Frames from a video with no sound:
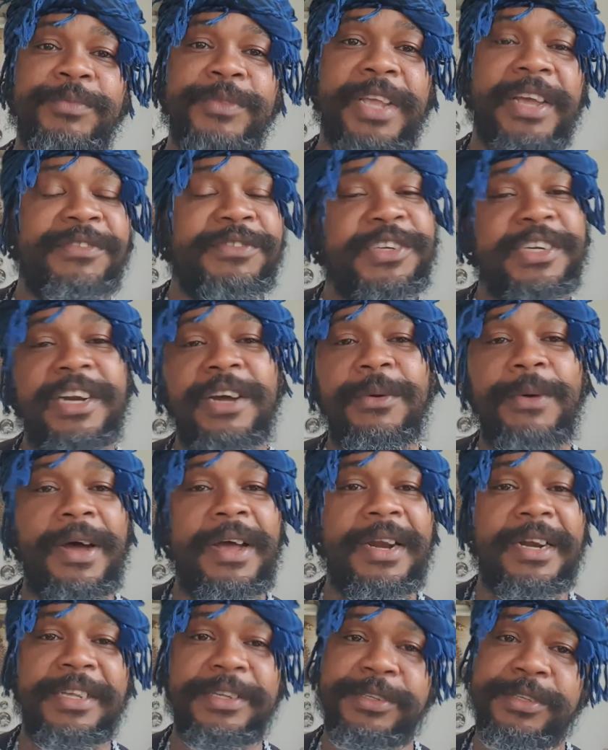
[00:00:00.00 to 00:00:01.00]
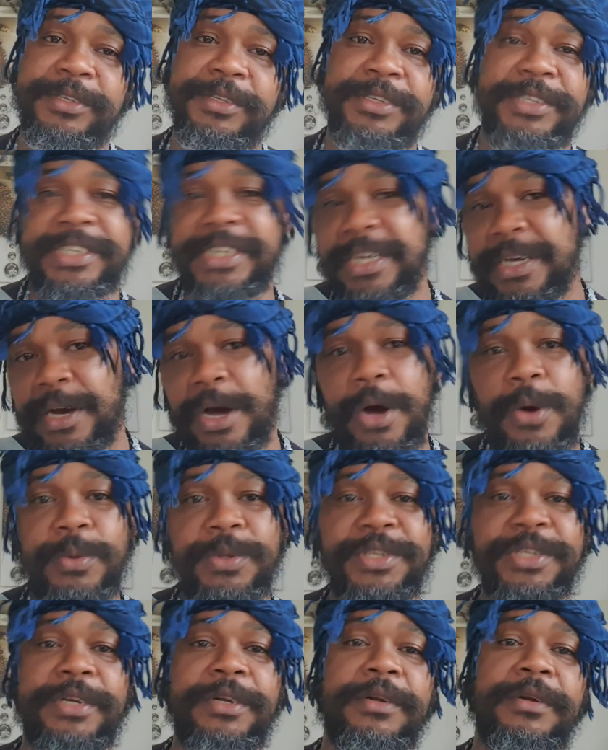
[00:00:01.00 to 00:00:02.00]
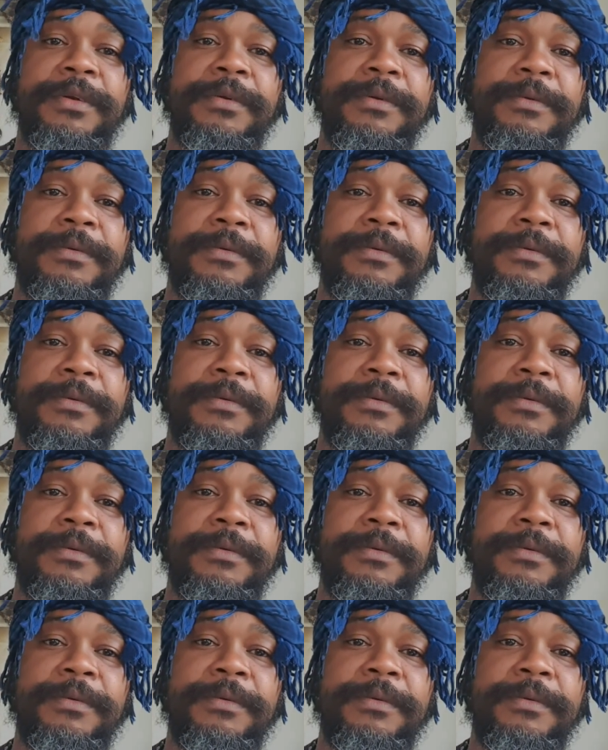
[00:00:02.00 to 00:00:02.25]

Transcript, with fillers: If she don't want to listen, see counsel.